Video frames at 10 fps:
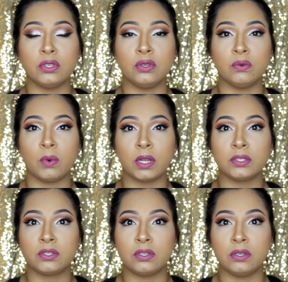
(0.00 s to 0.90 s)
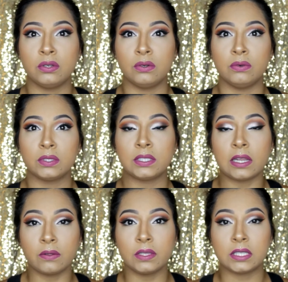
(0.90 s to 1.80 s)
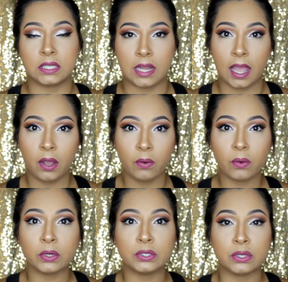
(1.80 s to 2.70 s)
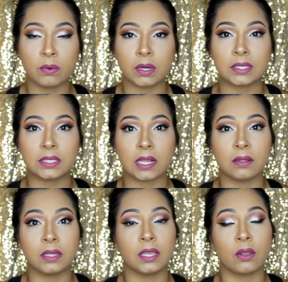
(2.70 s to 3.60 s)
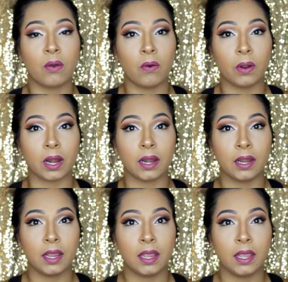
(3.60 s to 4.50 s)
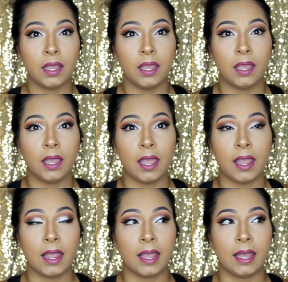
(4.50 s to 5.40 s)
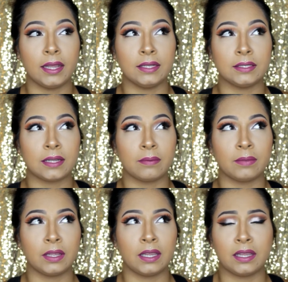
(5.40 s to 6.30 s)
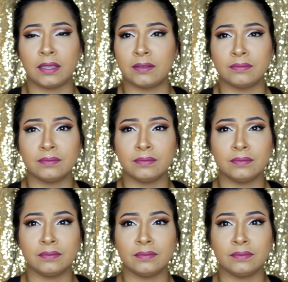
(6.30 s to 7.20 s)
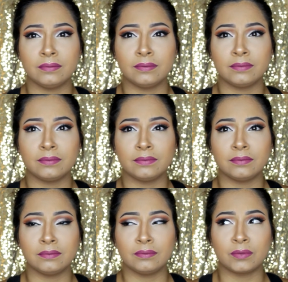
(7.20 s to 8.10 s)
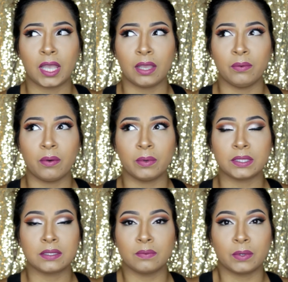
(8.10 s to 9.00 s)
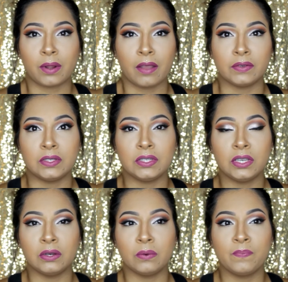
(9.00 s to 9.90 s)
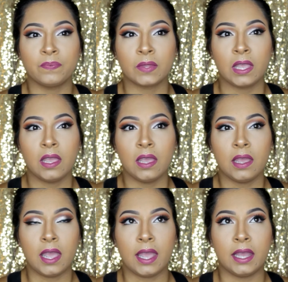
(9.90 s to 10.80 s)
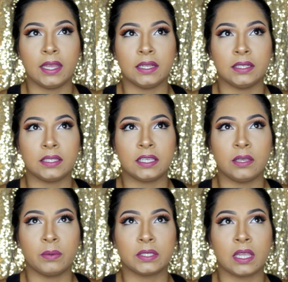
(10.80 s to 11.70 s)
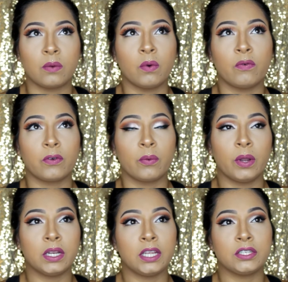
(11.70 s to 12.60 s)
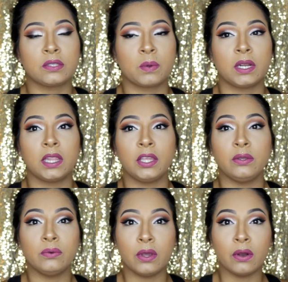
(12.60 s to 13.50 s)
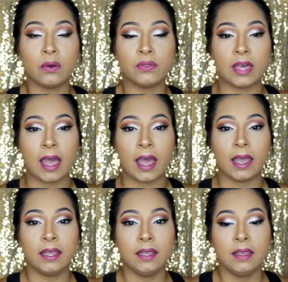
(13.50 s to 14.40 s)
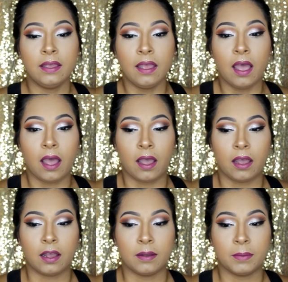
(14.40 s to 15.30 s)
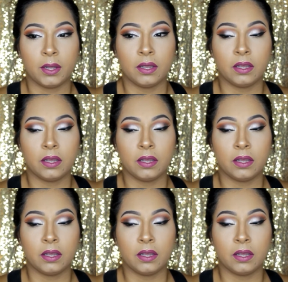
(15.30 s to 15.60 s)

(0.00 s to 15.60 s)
do you want to settle this now or do you want to settle it in court? And I'm like, okay, well, what do I have to do? And he was like, well, for one, I just want to let you know that I